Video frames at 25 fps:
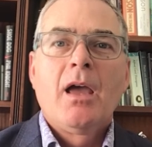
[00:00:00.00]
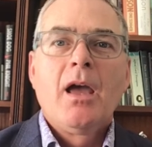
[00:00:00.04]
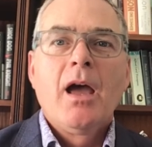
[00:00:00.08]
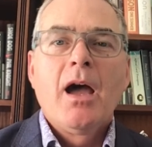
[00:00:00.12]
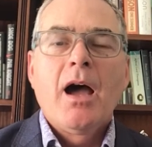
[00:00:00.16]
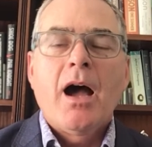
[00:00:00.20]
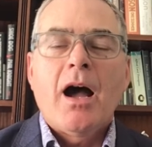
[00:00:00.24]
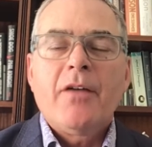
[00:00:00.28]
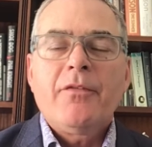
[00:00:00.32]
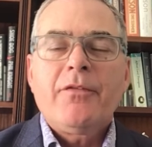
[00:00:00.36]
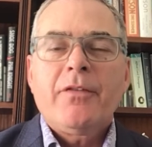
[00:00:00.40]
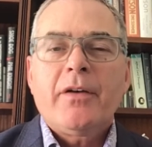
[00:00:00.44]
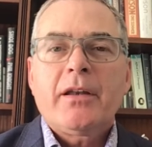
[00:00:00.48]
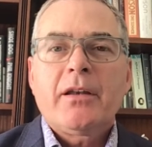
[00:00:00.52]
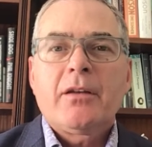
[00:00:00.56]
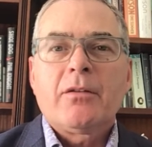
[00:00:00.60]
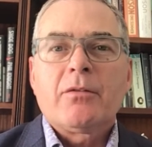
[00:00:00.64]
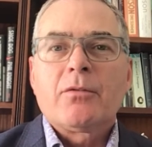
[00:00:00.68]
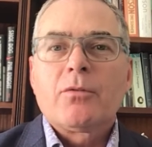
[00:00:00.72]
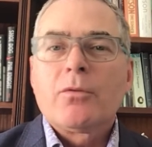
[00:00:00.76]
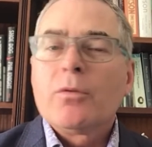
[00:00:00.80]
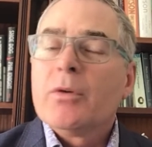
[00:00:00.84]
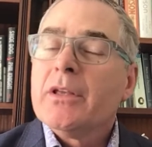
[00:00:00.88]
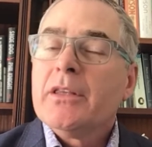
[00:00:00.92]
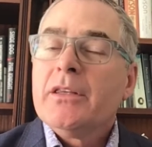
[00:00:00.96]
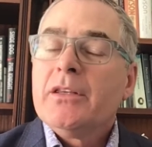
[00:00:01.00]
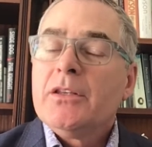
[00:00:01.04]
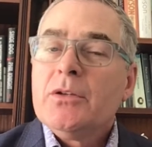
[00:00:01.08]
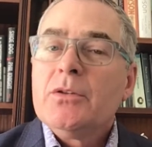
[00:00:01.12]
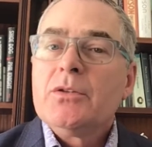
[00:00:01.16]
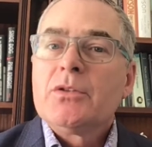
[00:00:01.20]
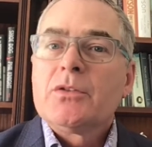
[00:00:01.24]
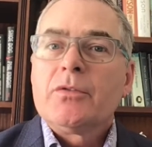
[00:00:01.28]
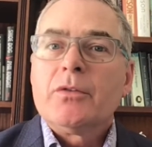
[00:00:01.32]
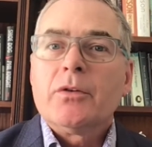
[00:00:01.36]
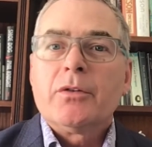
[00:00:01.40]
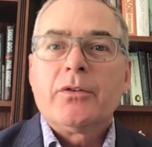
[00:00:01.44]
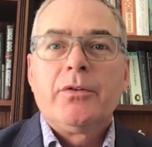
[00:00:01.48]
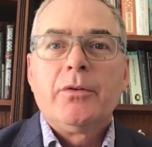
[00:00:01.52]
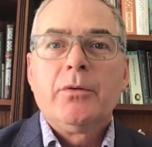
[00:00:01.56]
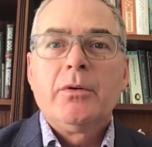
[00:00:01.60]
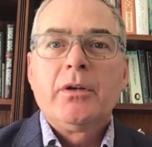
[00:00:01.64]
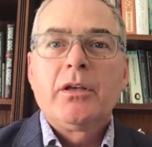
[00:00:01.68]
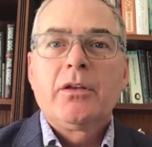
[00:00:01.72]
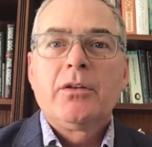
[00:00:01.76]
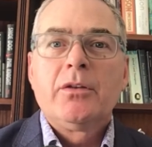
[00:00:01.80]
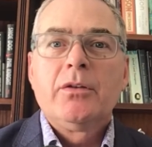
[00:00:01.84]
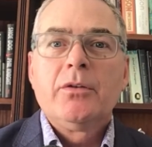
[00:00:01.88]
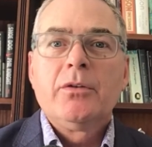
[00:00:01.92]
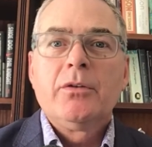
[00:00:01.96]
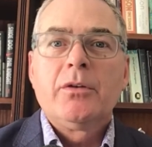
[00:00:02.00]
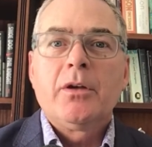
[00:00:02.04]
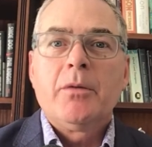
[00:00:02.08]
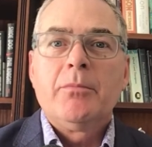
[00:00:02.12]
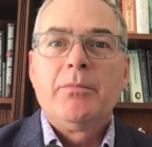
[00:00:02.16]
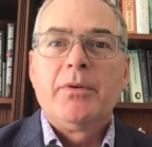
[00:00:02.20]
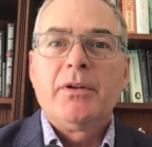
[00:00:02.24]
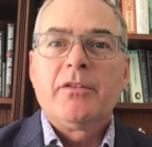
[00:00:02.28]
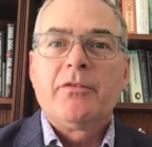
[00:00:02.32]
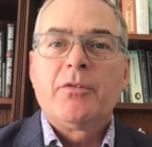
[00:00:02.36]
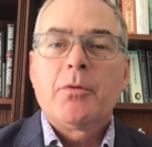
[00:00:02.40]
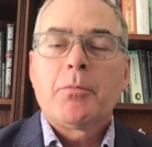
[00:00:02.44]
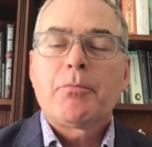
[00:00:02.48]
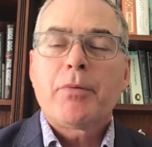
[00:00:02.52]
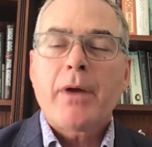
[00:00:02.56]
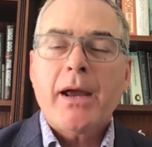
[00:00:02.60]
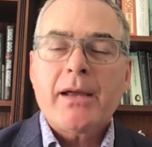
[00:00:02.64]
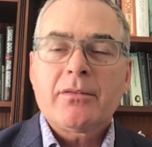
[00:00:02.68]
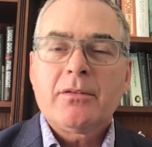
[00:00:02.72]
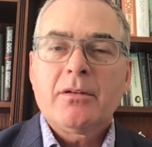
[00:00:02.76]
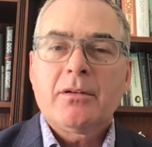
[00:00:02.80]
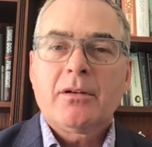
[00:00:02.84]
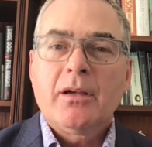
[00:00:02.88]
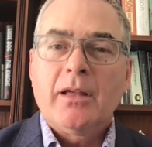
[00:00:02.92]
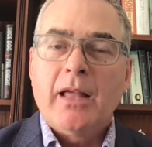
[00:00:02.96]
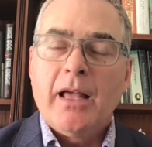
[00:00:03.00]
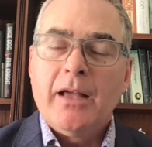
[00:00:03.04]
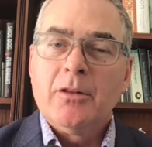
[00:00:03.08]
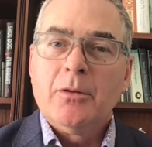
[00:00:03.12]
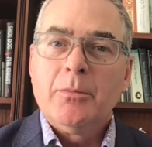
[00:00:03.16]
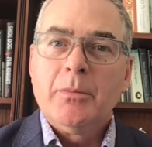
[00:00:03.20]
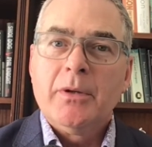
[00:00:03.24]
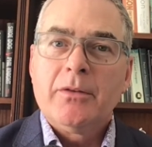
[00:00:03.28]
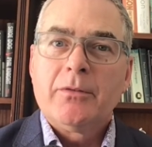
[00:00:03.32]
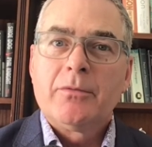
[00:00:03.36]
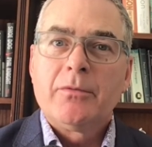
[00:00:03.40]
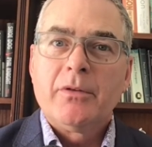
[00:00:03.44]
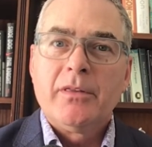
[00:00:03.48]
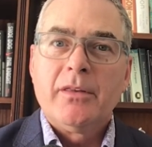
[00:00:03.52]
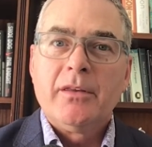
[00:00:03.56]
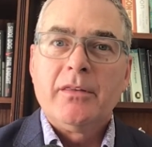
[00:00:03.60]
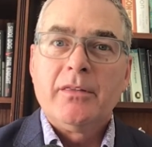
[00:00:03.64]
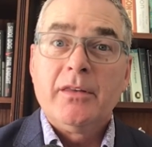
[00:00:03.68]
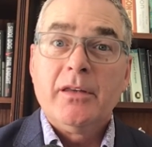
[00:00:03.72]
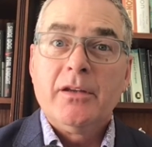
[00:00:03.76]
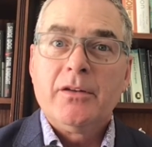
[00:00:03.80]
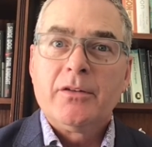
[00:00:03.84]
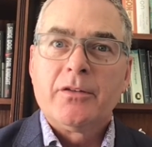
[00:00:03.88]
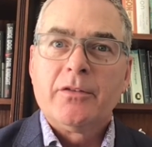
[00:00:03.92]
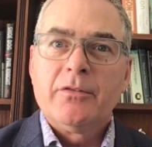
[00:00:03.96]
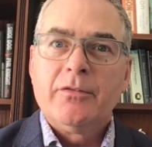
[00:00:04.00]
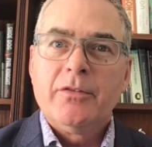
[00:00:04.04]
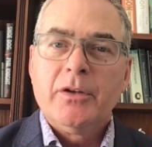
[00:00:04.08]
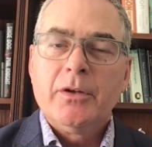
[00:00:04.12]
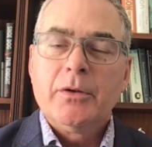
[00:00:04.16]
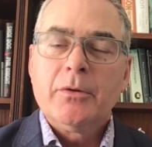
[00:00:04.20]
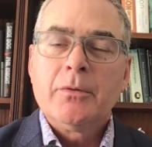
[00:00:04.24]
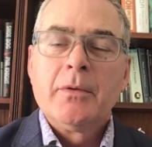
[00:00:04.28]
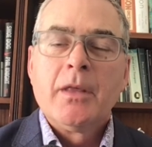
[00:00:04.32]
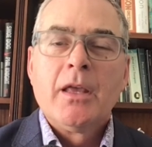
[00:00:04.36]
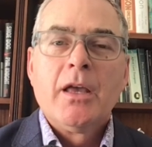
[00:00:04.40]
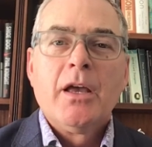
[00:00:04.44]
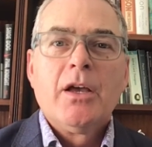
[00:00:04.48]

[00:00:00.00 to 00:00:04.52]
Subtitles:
I found it really useful to include a bit of a practical element within the interview.